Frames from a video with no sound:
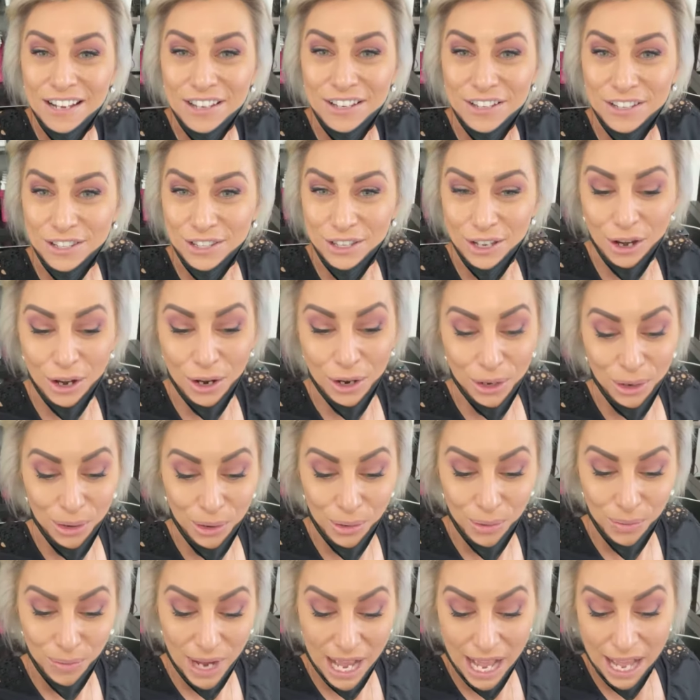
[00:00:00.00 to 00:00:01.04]
So
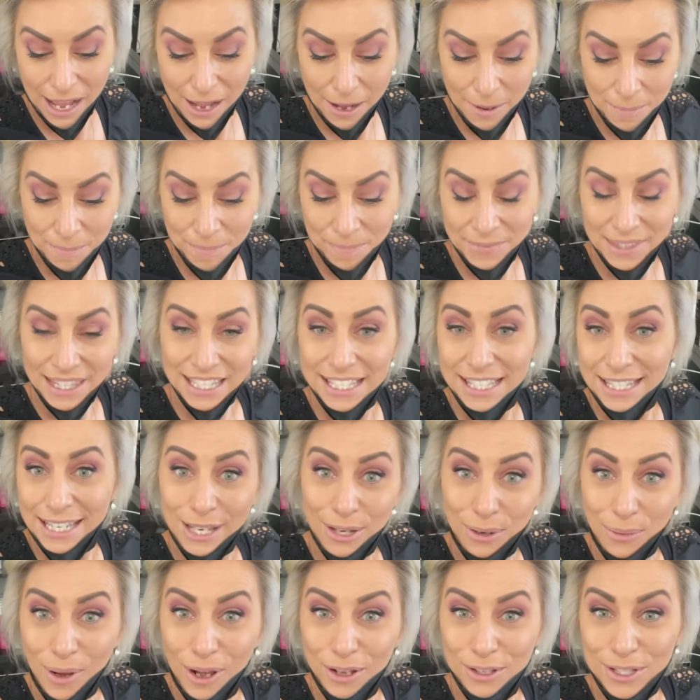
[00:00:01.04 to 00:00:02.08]

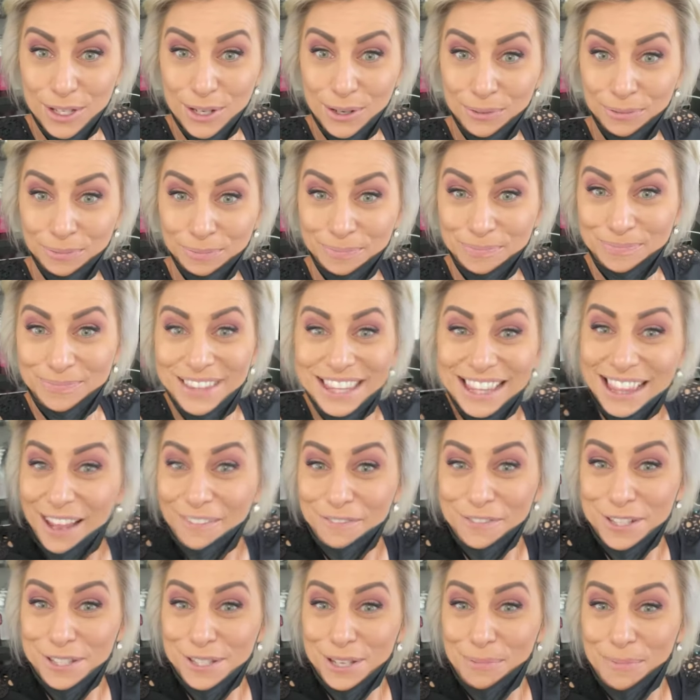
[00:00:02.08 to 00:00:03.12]
see you all soon.
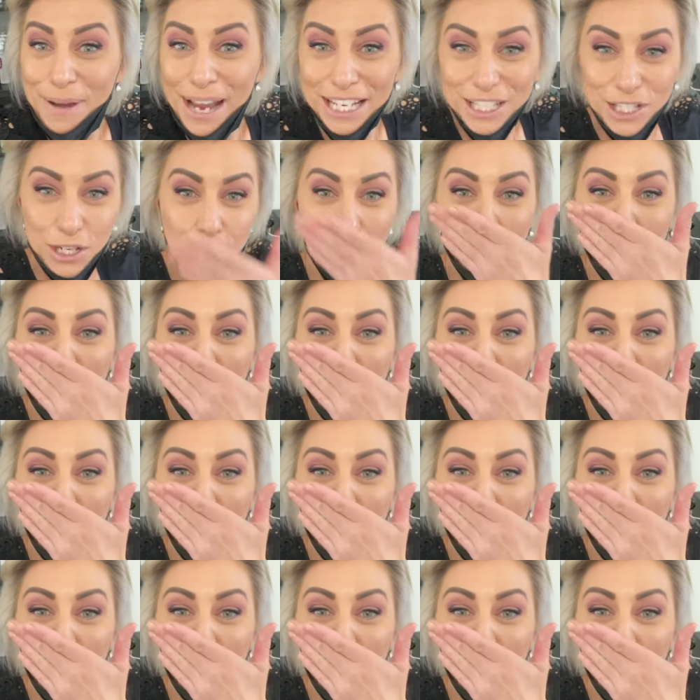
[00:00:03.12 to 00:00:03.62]
Love you so much.